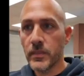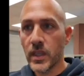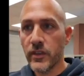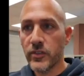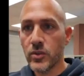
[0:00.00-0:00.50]

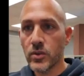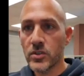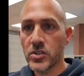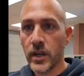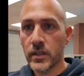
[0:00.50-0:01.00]
If your
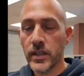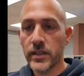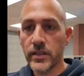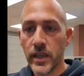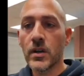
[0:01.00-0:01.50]
child
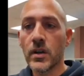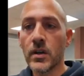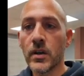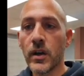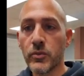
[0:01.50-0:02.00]
has
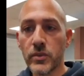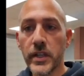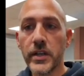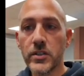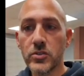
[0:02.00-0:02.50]

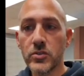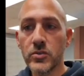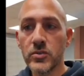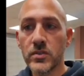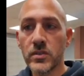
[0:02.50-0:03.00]
health-related
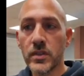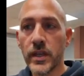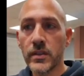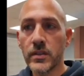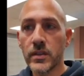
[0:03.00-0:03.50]
issues that